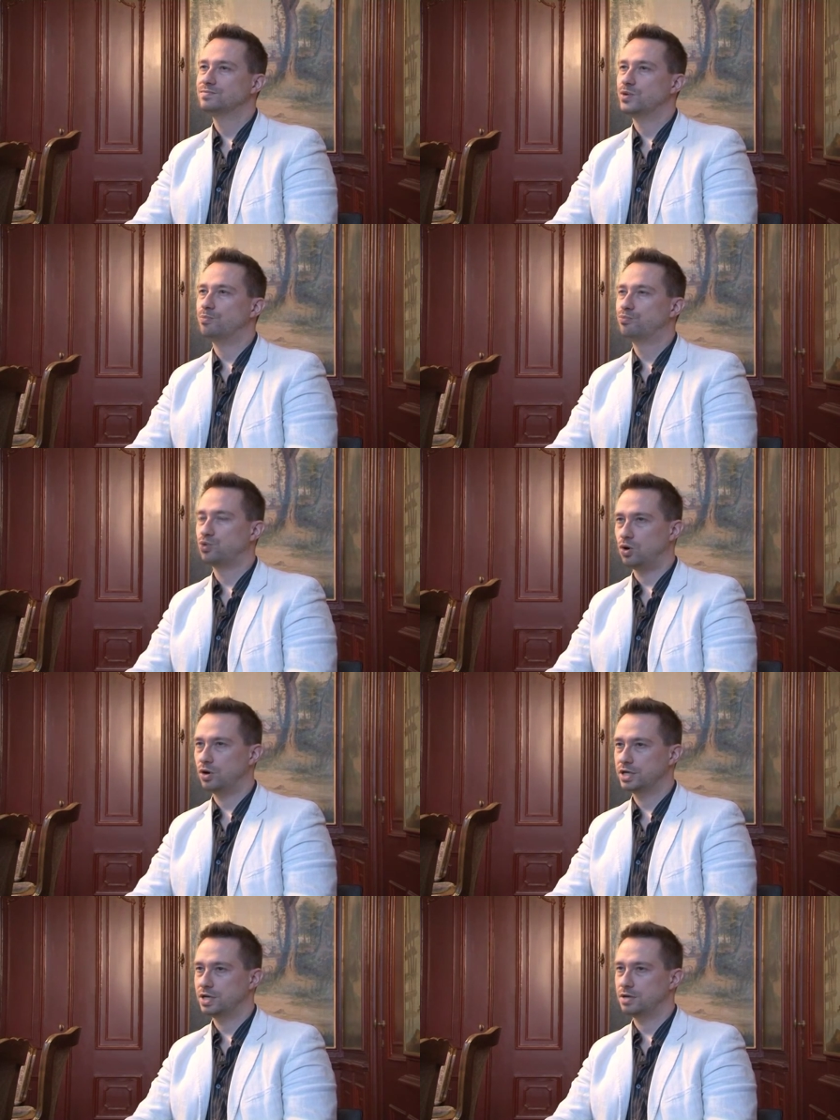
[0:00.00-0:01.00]
the
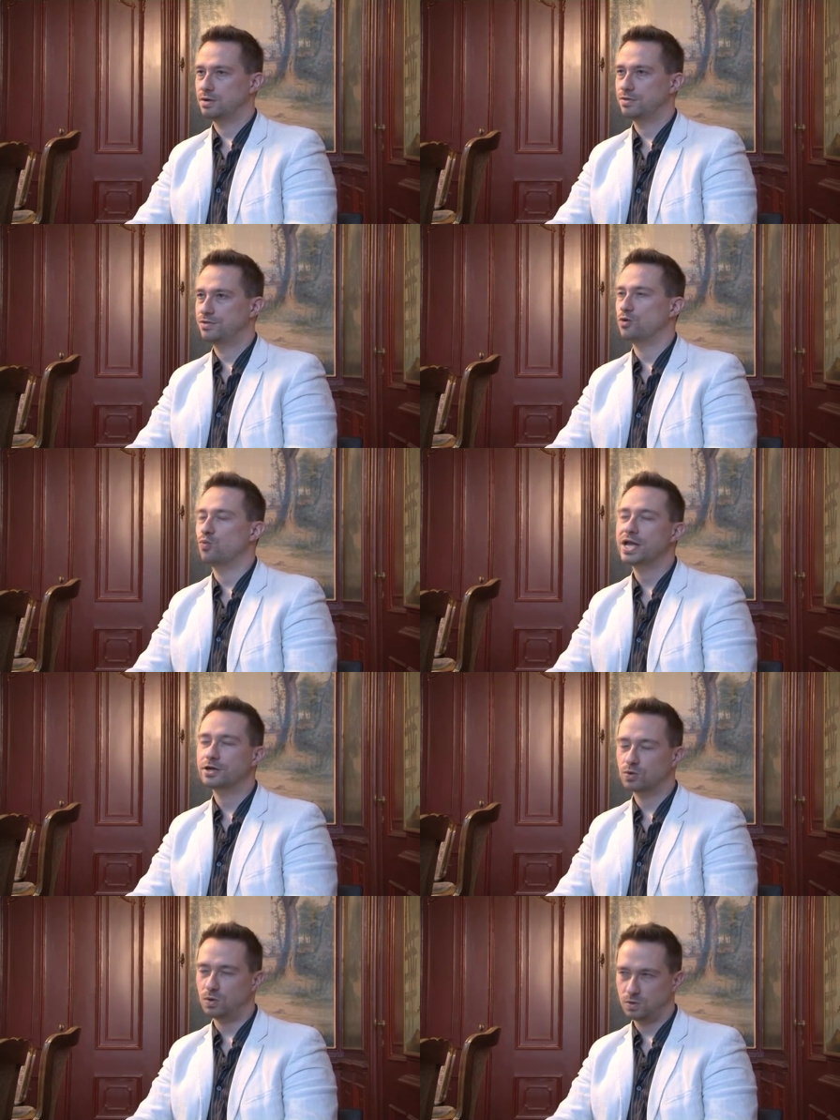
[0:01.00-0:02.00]
broader
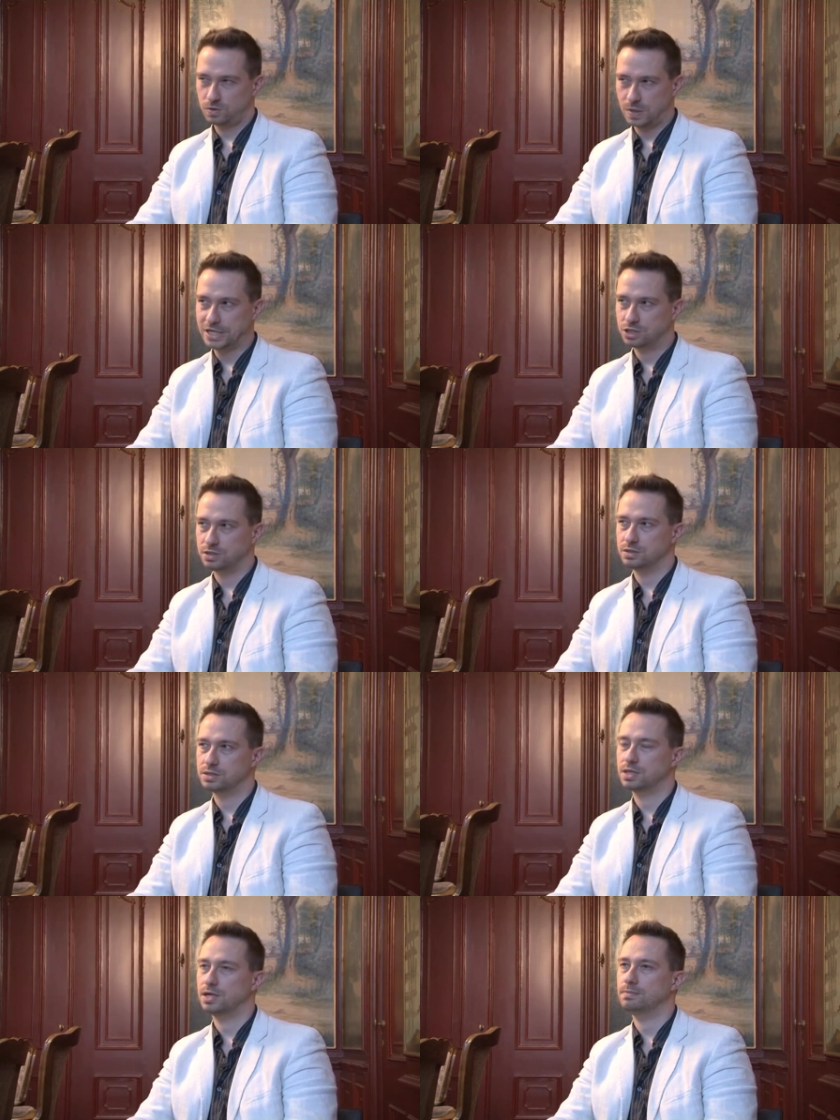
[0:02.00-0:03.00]
theoretical
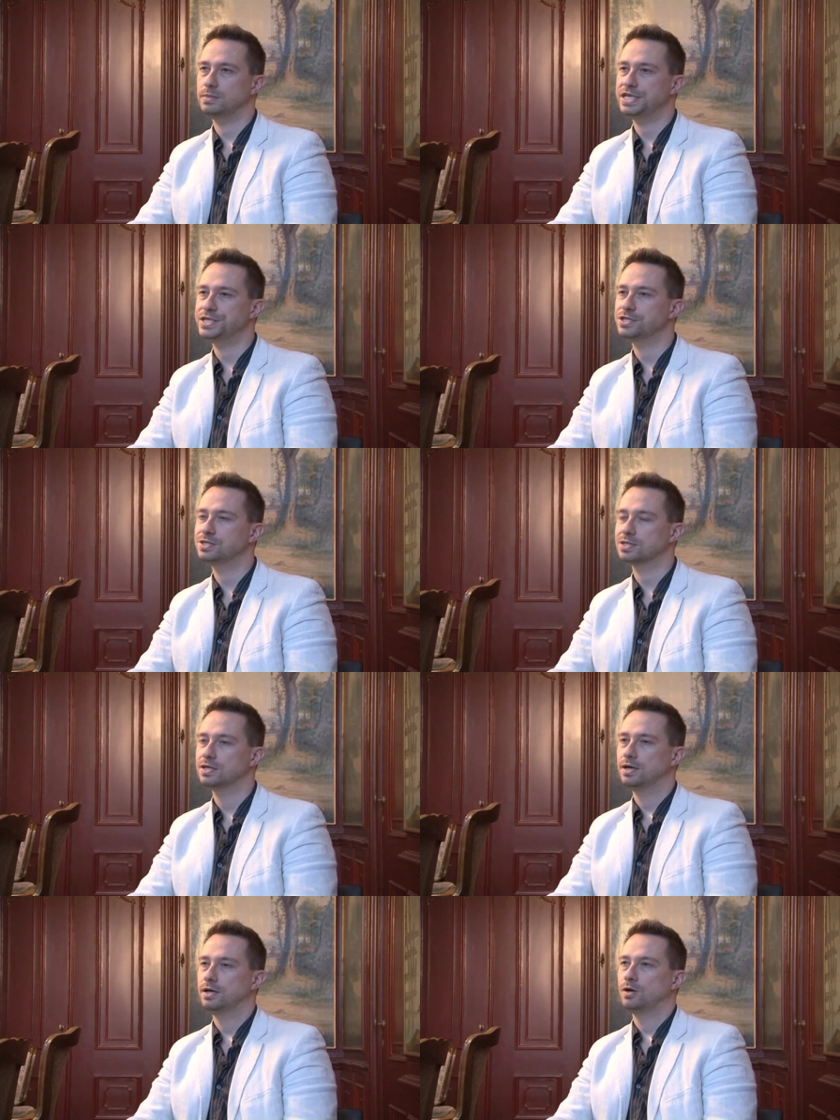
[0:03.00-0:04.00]
questions um, is